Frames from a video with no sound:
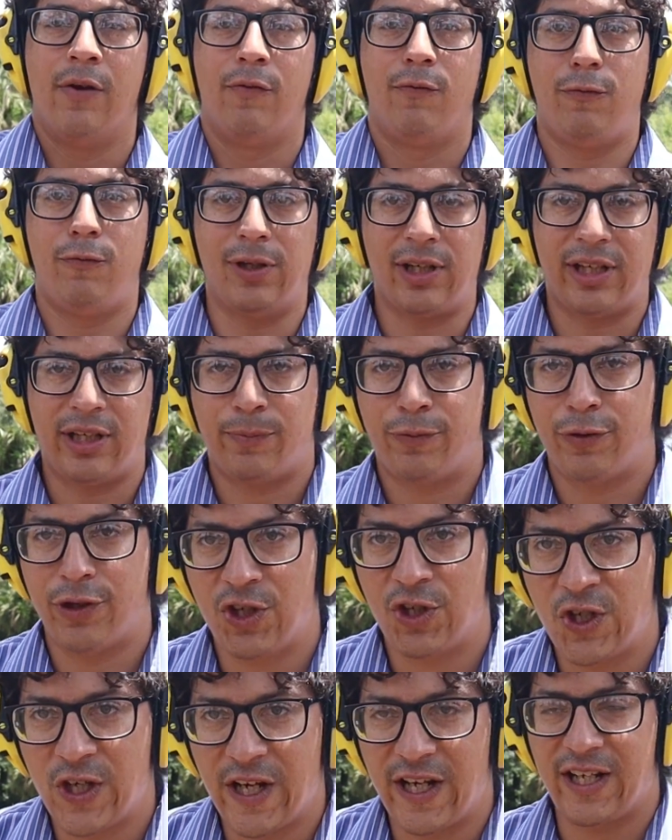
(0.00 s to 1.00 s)
Really
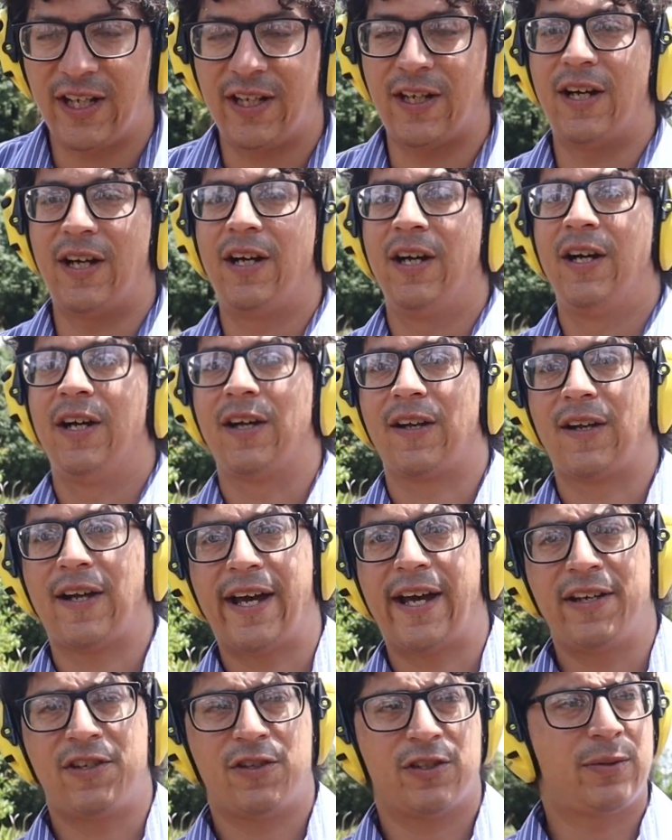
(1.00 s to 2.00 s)
appreciate it a
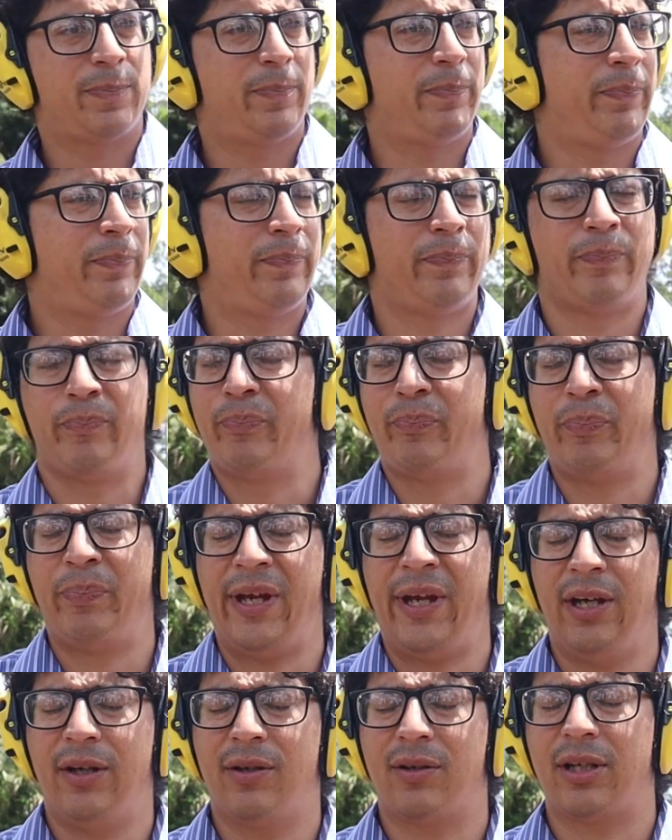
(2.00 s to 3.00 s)
lot. I just
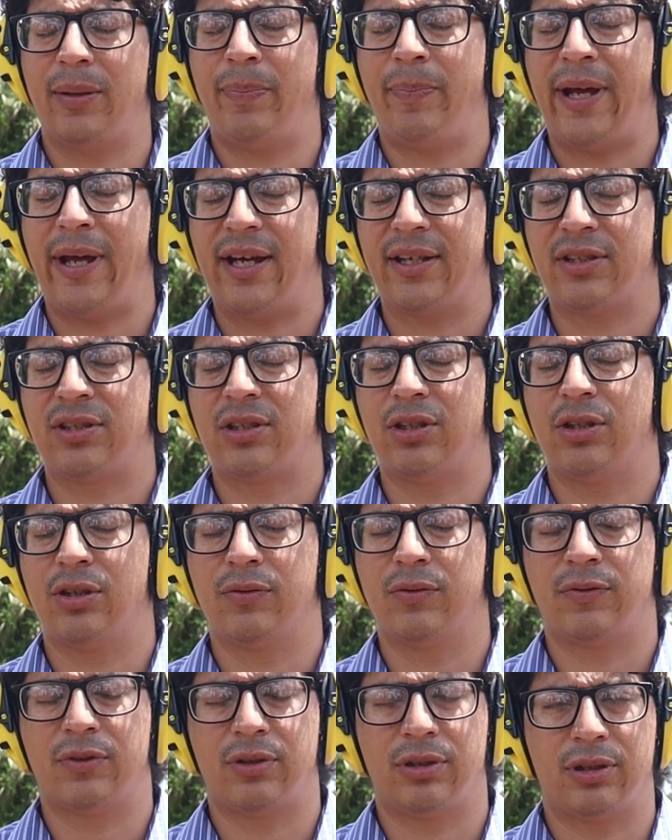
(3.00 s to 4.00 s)
apparently passed
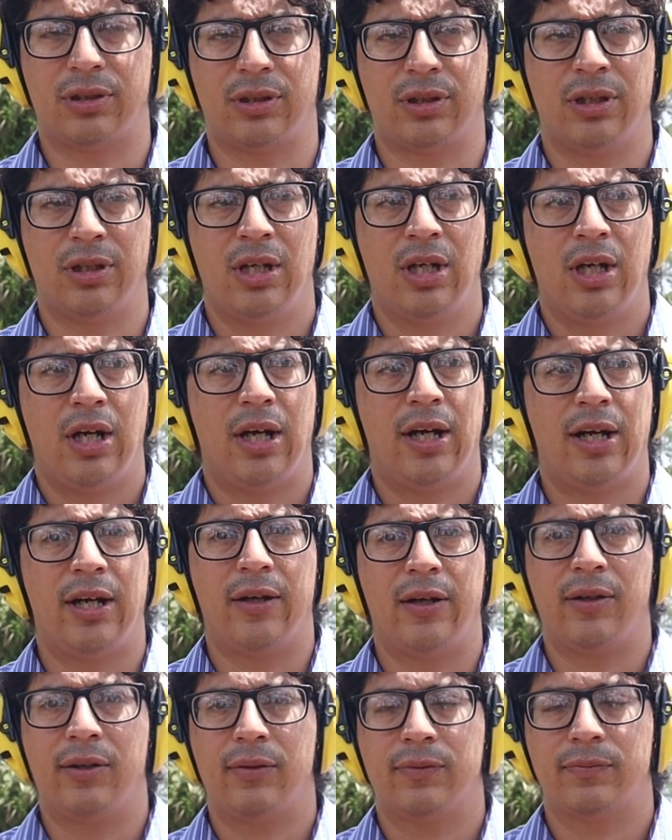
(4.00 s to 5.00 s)
over
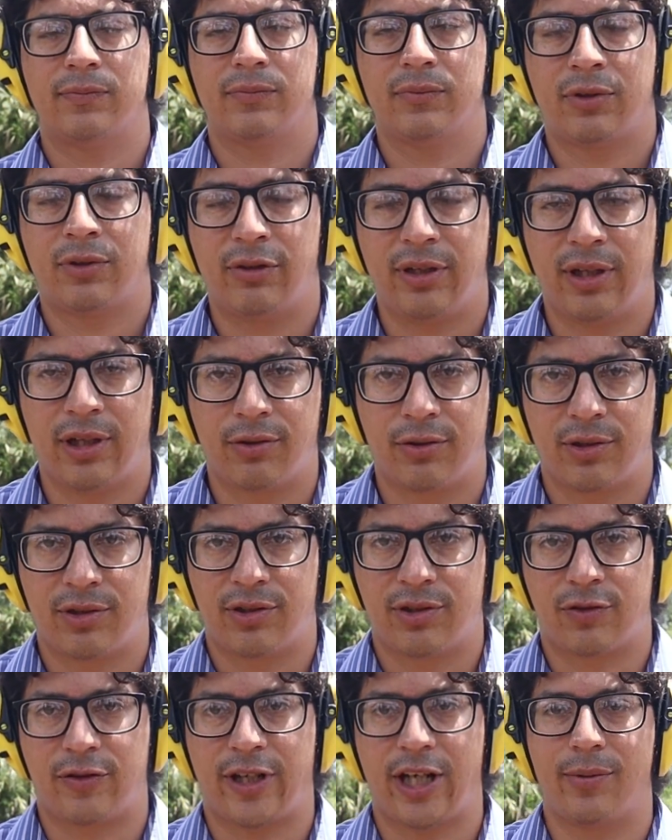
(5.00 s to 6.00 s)

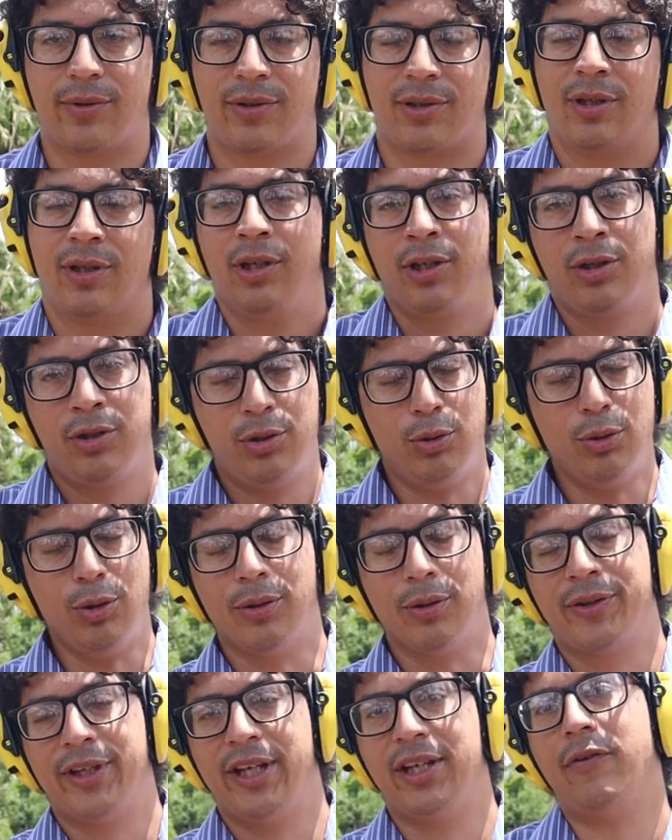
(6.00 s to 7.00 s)
300 subscribers.
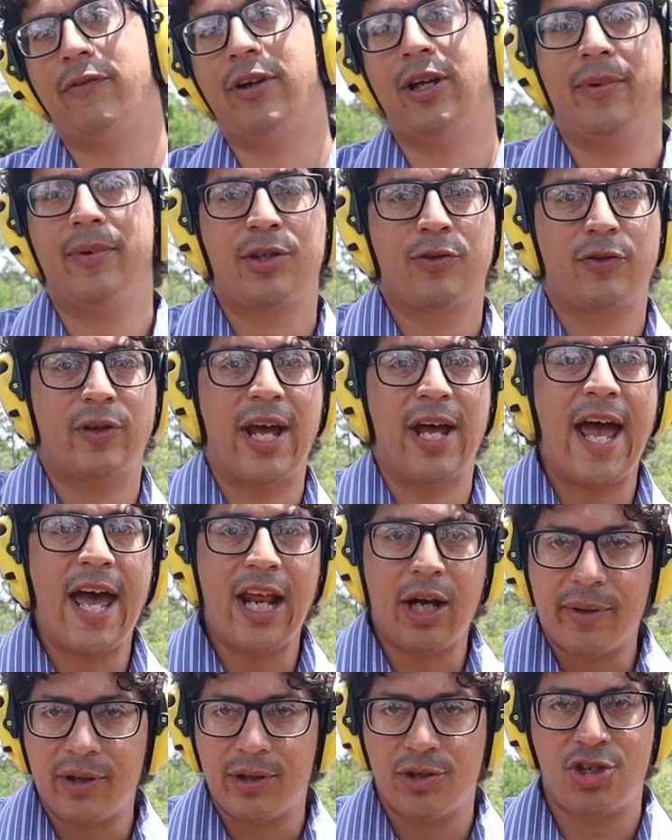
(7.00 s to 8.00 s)
Cool. Thank you very much for
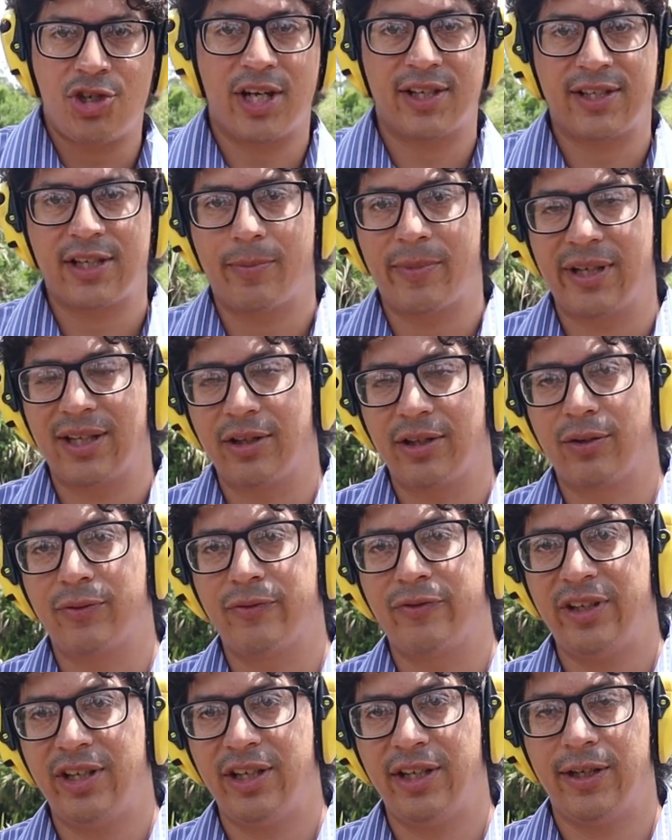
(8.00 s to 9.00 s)
anybody who checks out my little
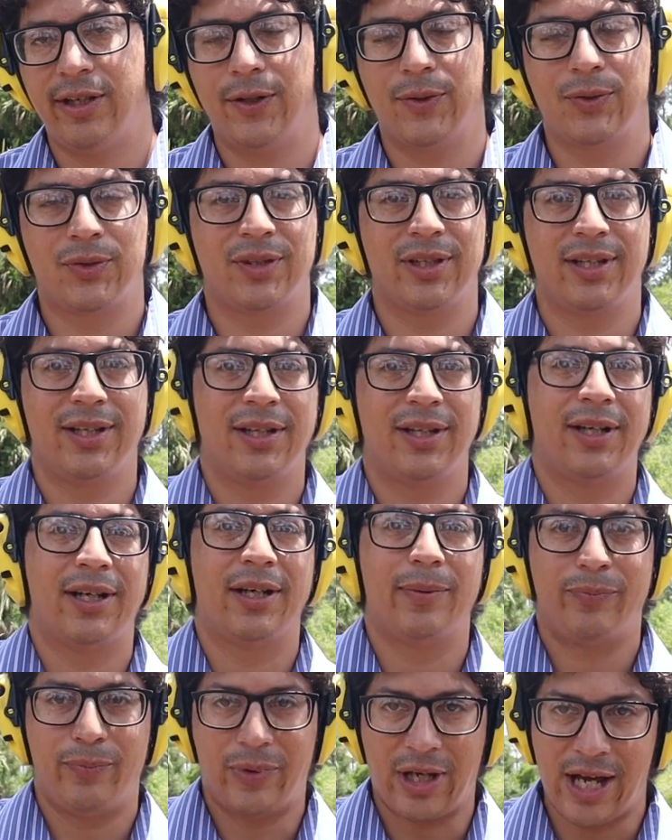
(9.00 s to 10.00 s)
videos.
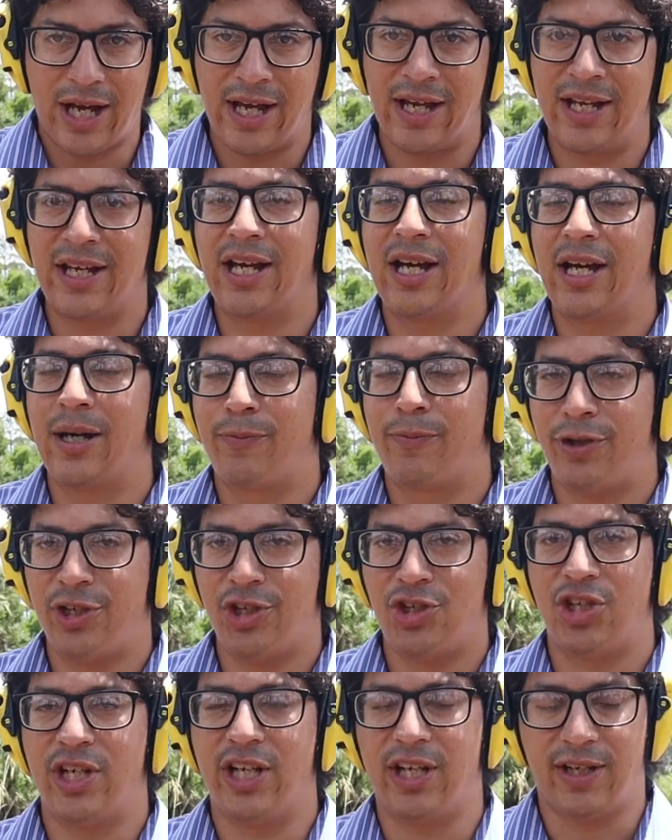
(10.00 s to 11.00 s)
I
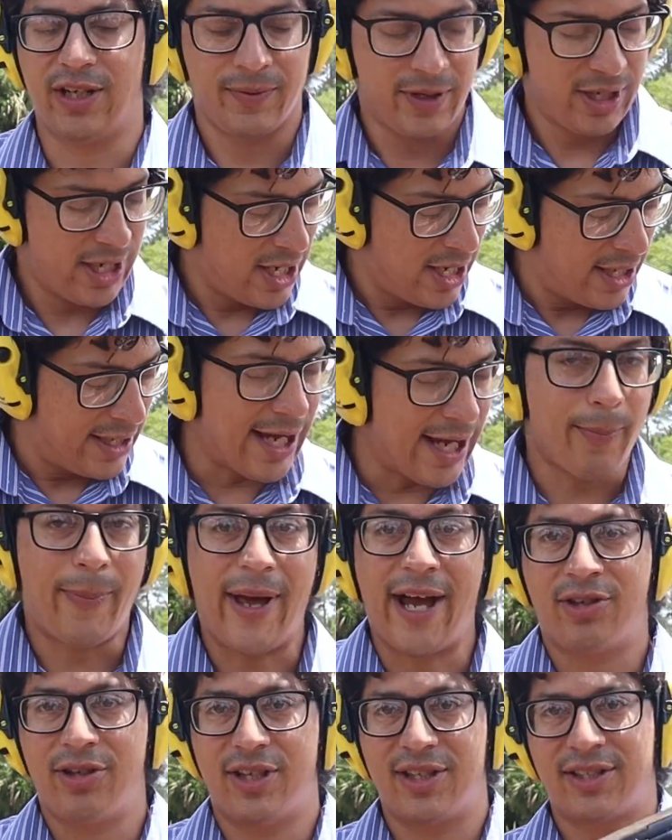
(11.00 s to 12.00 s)
appreciate it. Now
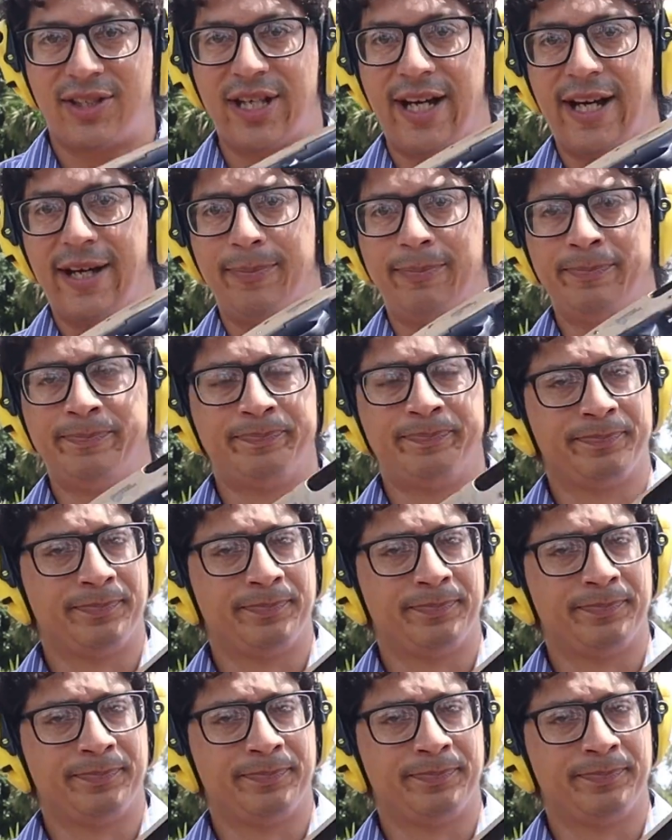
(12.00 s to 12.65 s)
back to this gun.